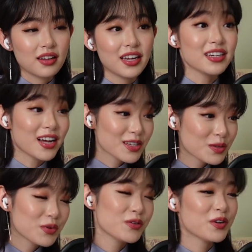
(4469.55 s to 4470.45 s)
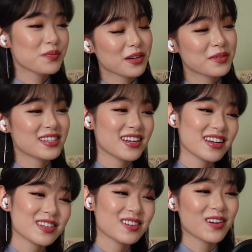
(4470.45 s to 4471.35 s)
And yes, we will make
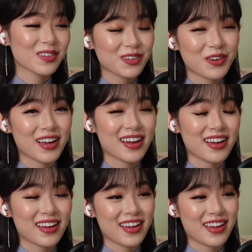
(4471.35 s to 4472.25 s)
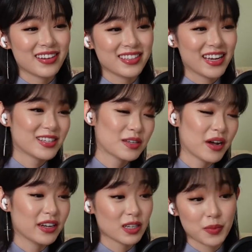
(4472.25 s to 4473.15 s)
mistakes along the way and take some
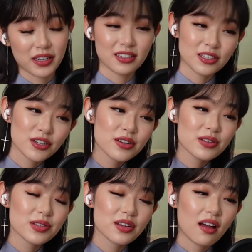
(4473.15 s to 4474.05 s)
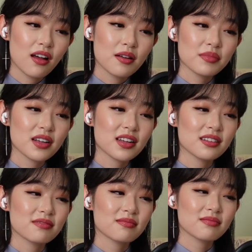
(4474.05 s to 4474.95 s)
unexpected turns,
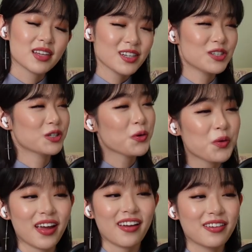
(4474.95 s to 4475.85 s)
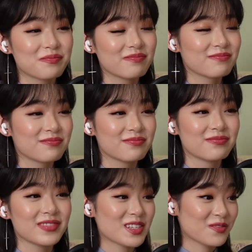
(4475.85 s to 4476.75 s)
but that is your way.
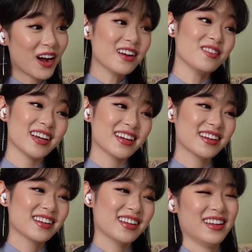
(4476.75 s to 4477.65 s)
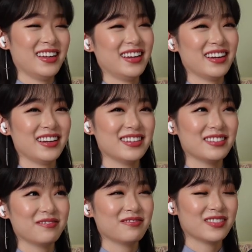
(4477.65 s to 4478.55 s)
That's my way.
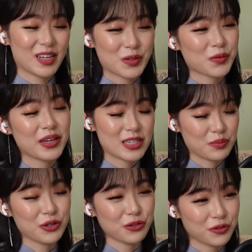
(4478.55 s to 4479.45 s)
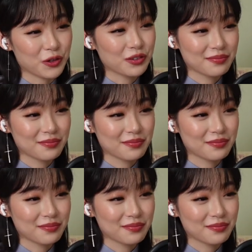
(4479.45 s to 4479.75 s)
And that's what makes it beautiful.